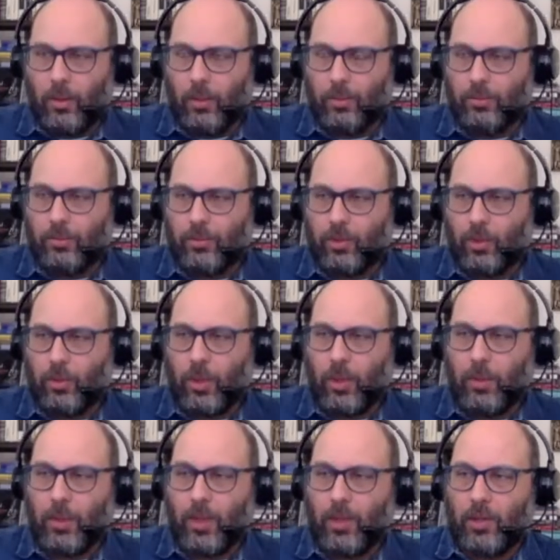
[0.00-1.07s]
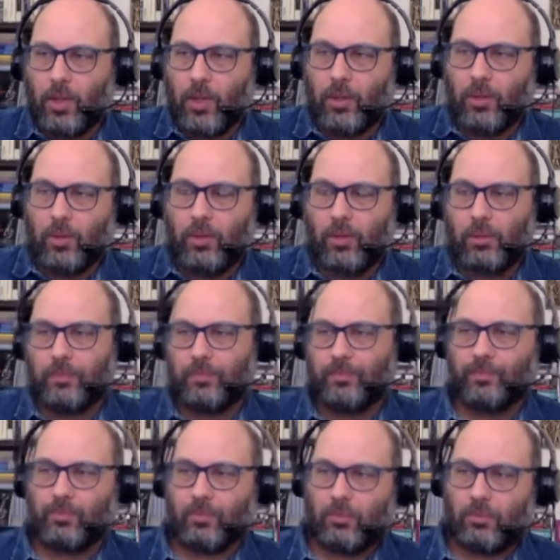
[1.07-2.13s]
So my background
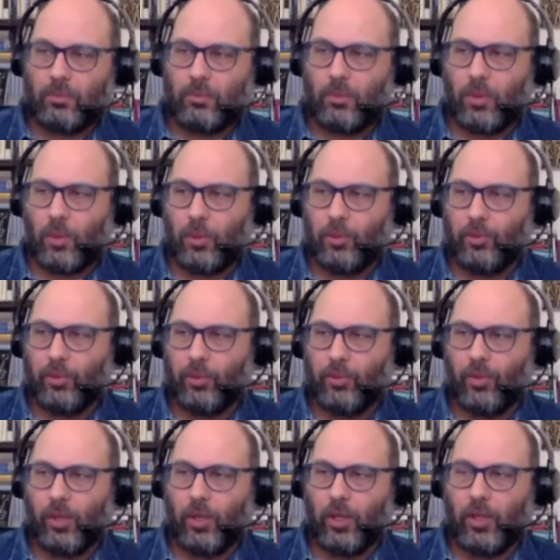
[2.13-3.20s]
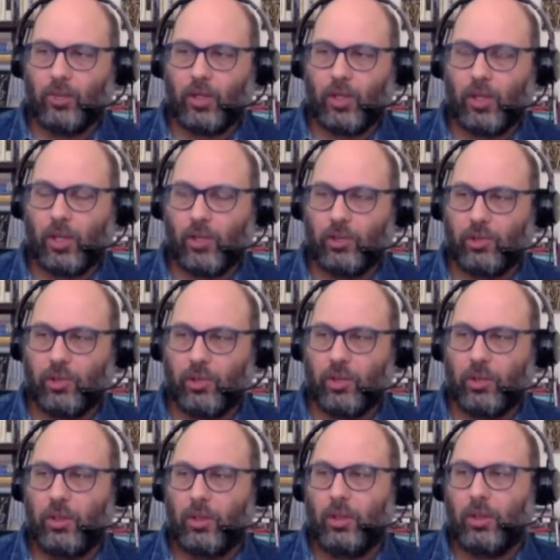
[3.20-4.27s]
before studying psychology,
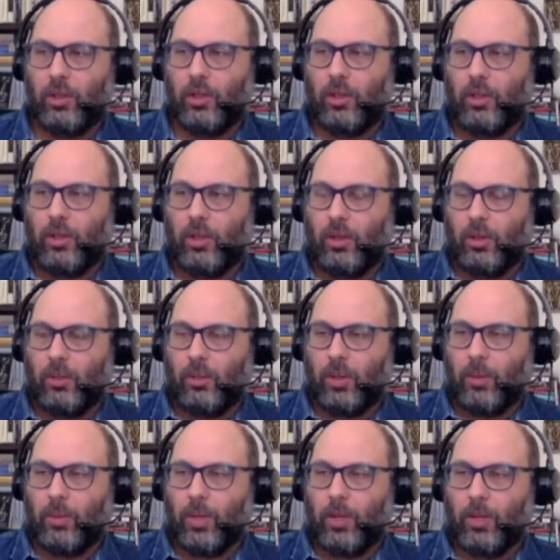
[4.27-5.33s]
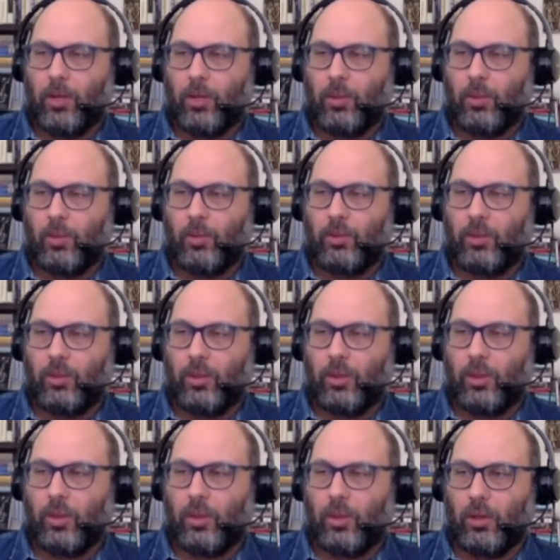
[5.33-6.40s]
my background was
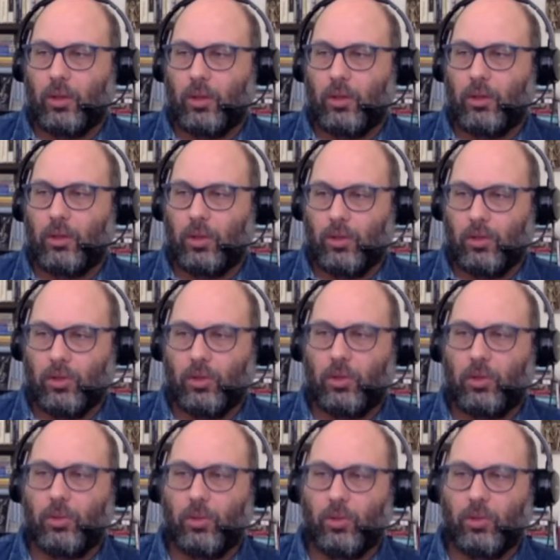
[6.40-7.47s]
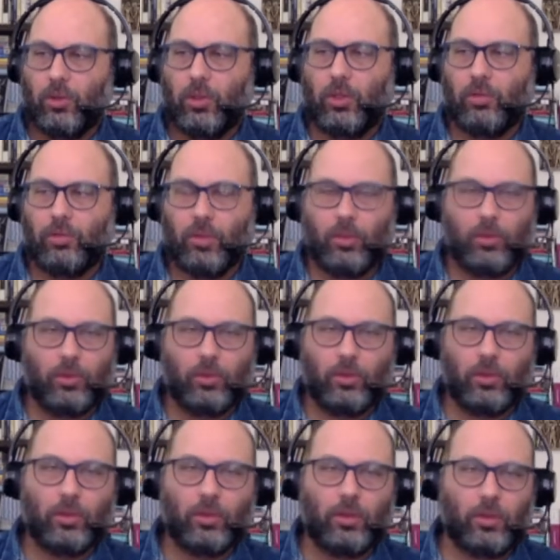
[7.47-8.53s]
in theater, music, and film. Those
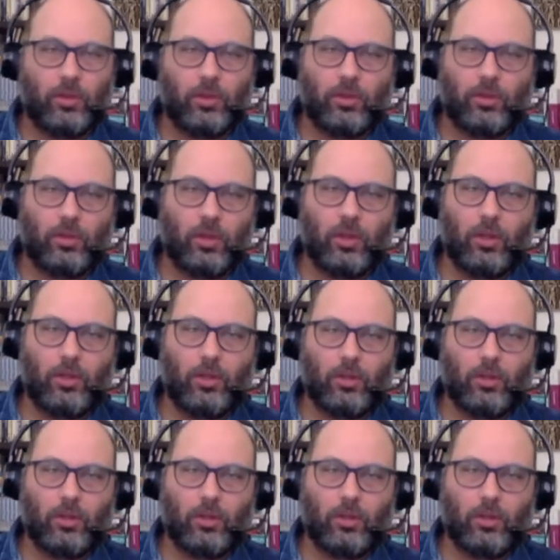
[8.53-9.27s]
are the things I studied.